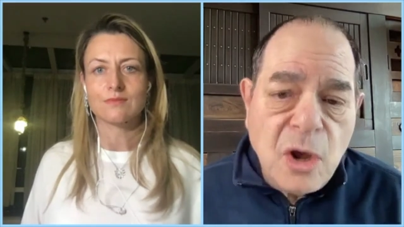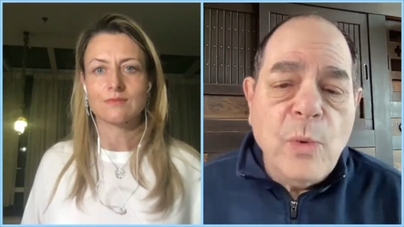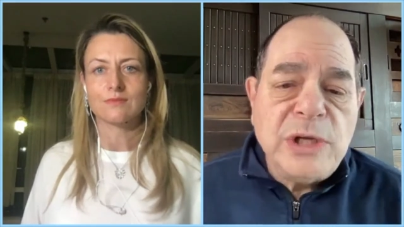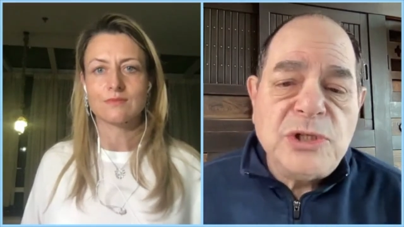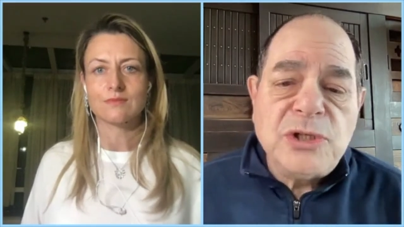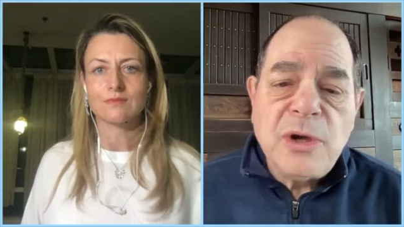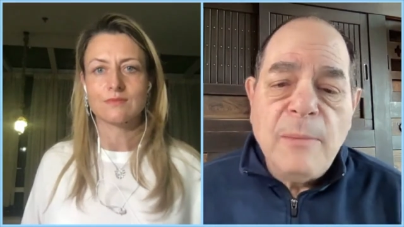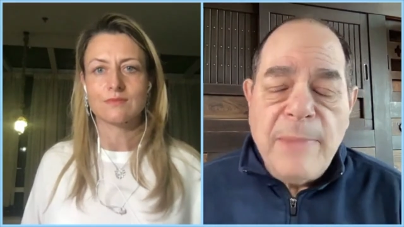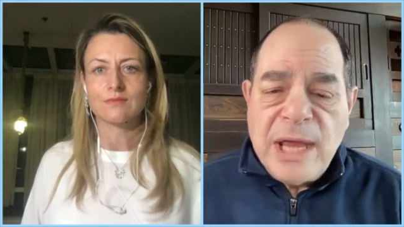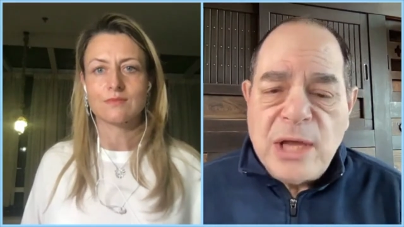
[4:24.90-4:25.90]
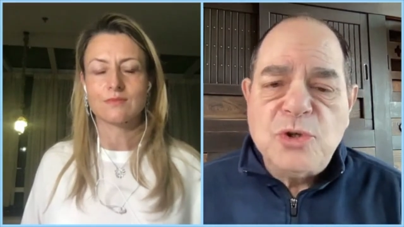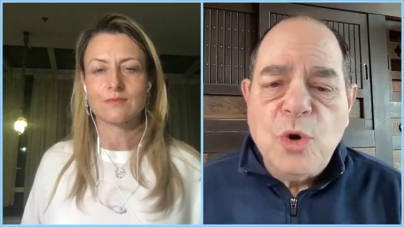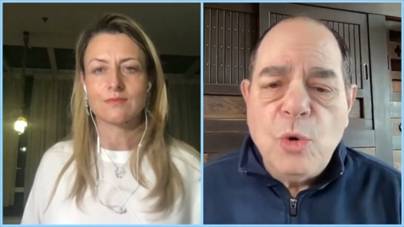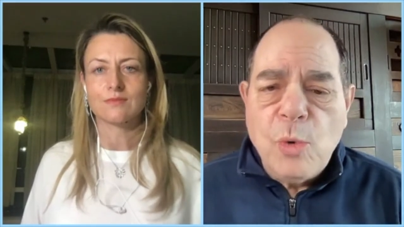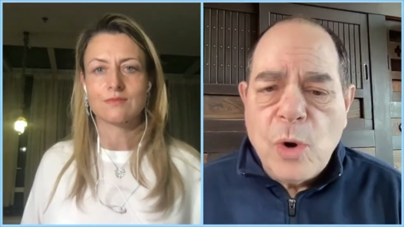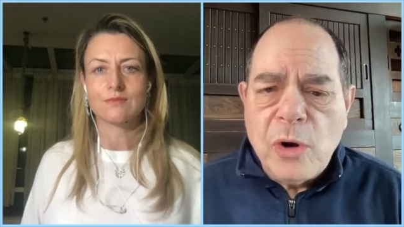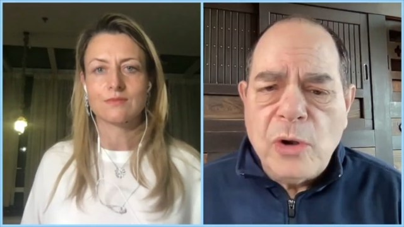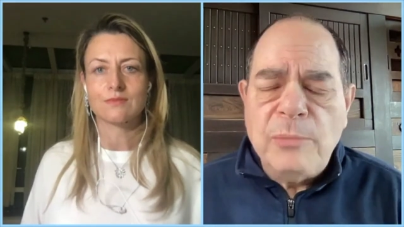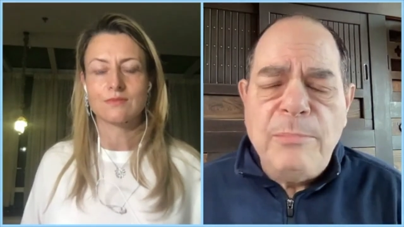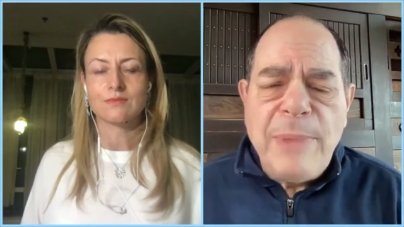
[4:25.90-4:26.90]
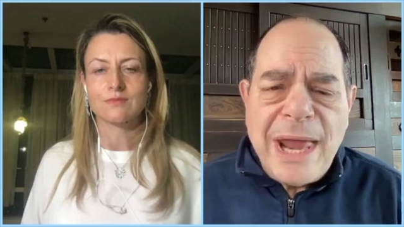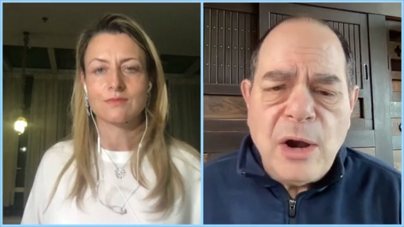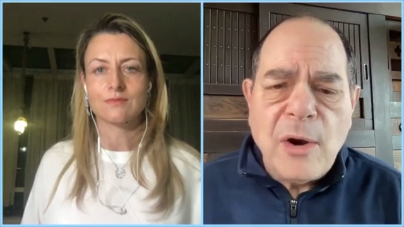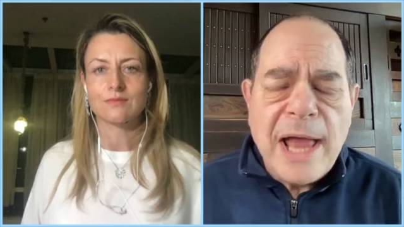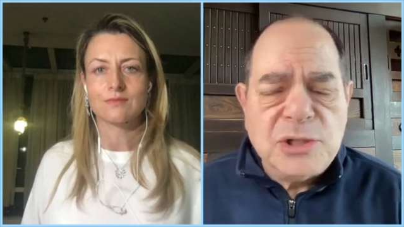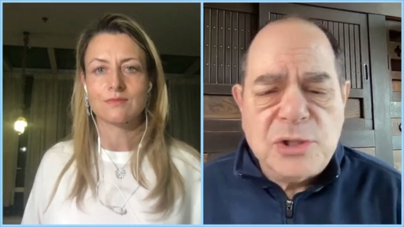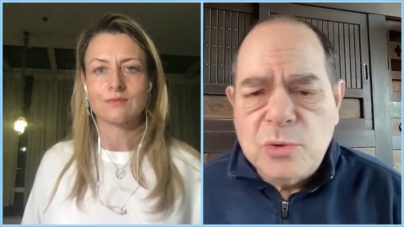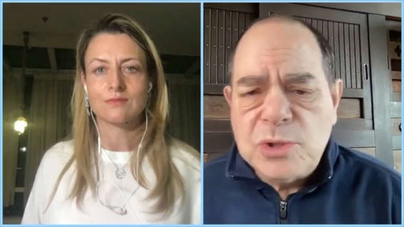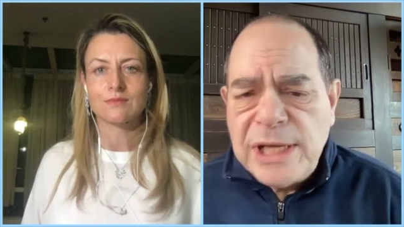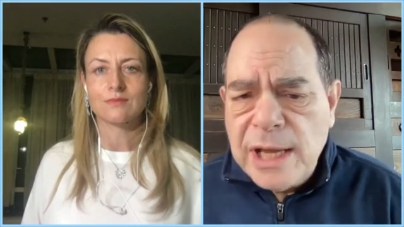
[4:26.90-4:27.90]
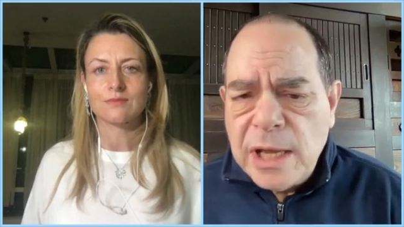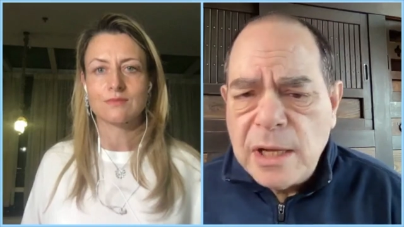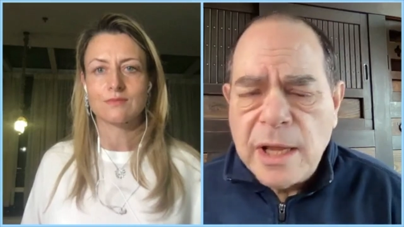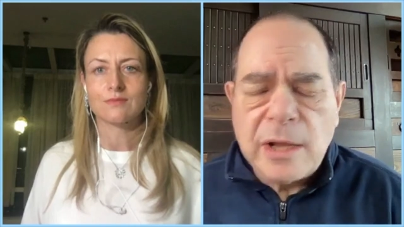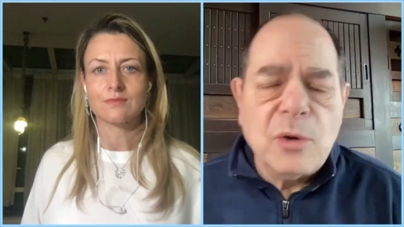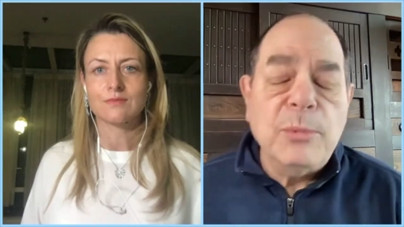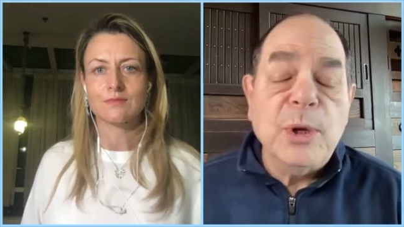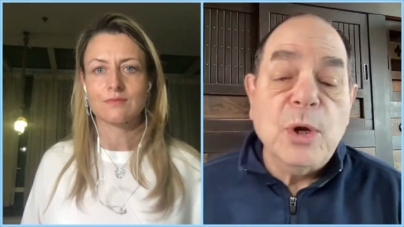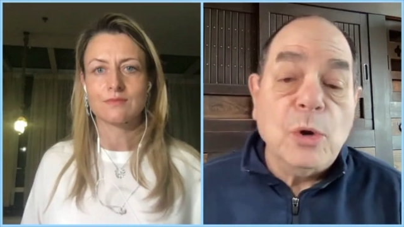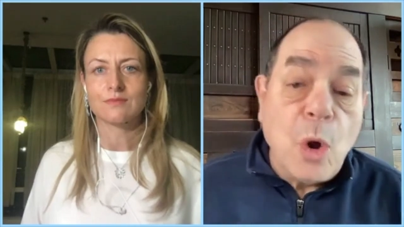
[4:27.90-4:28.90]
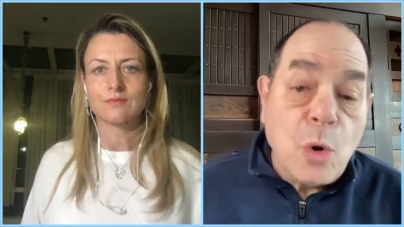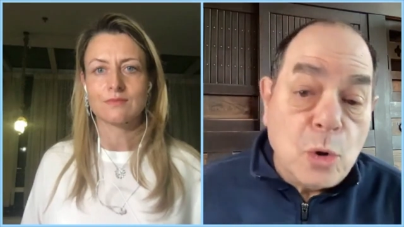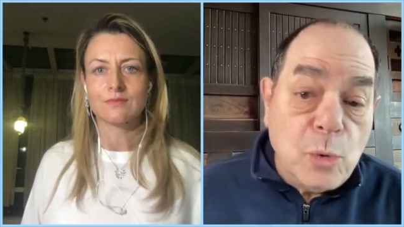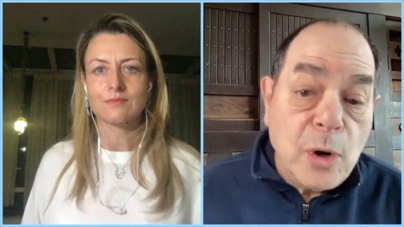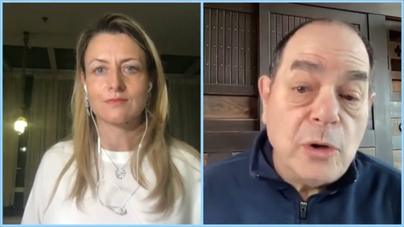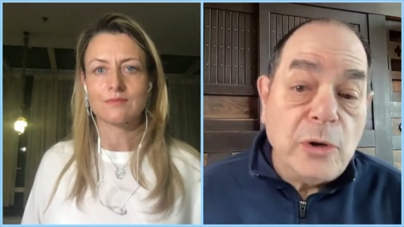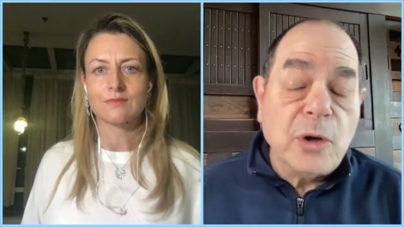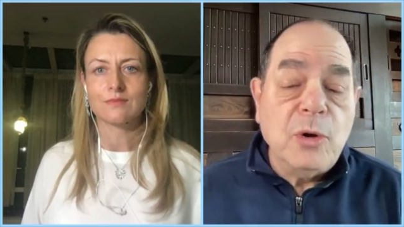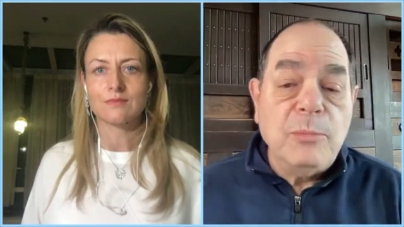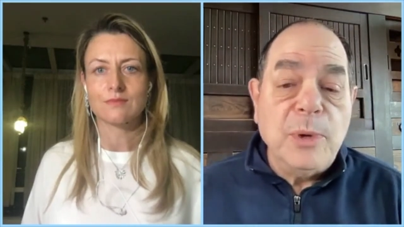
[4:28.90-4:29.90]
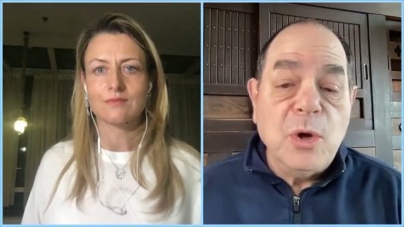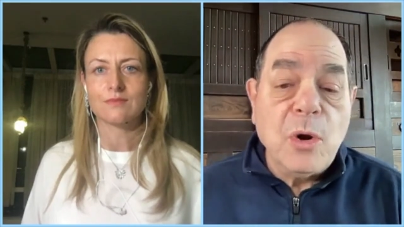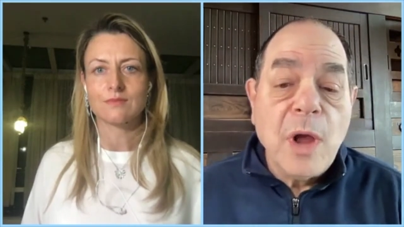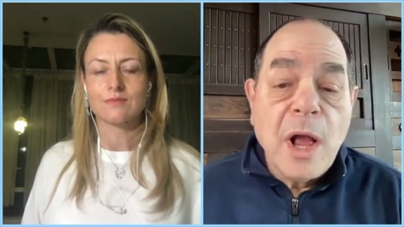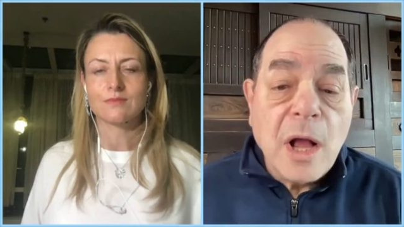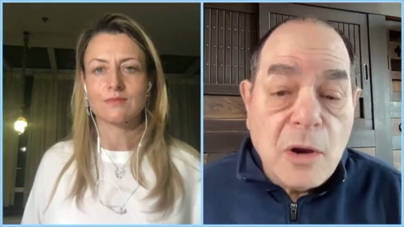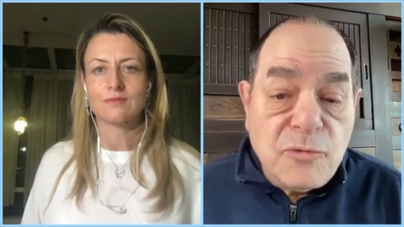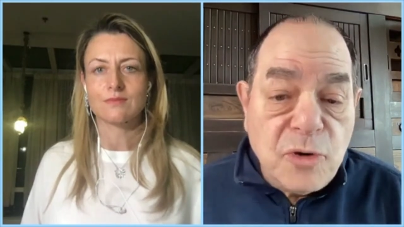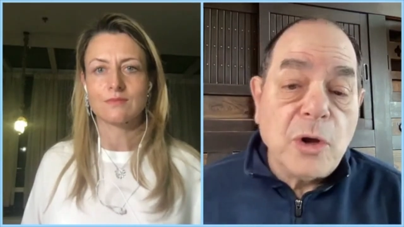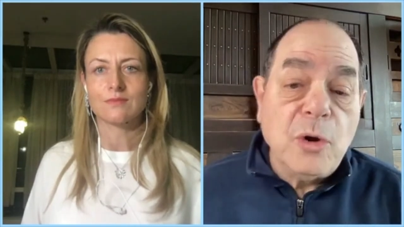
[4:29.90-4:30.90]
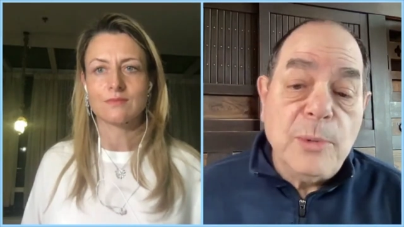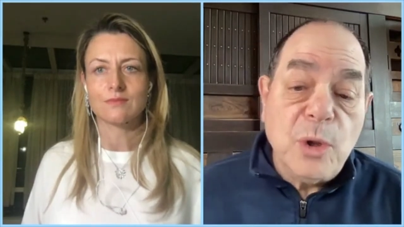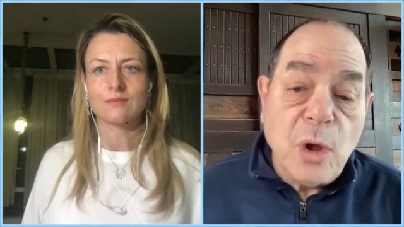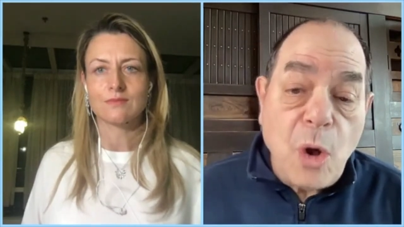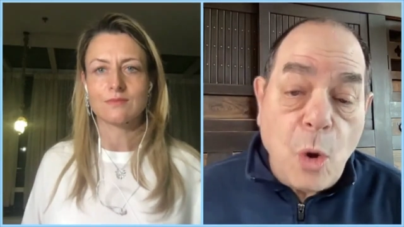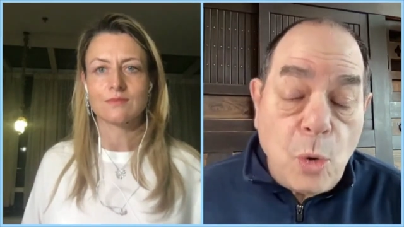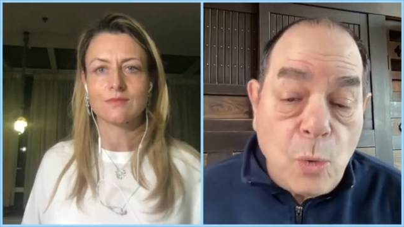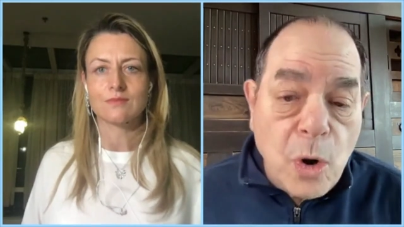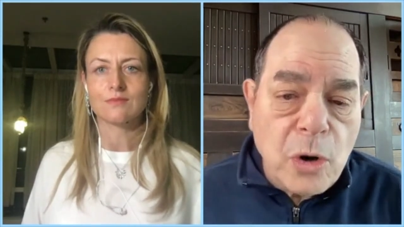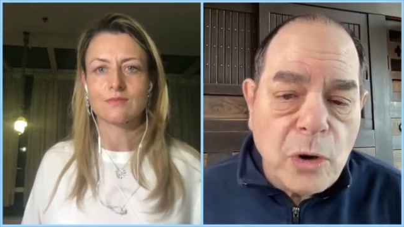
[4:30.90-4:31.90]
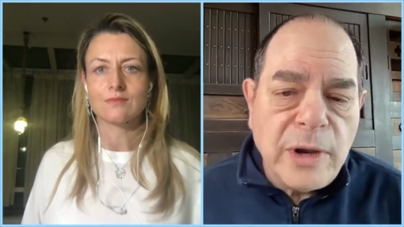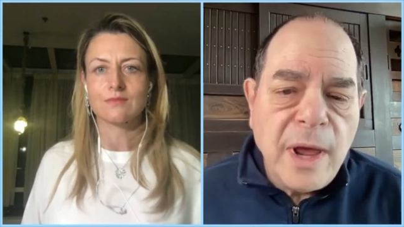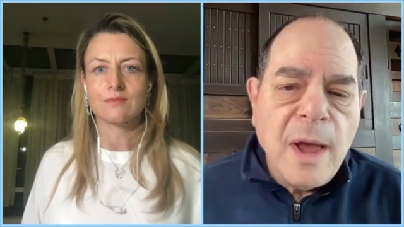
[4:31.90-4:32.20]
Speaker 1: which makes your world better as you see it. It could be your local world, it could be your country, it could be the whole world,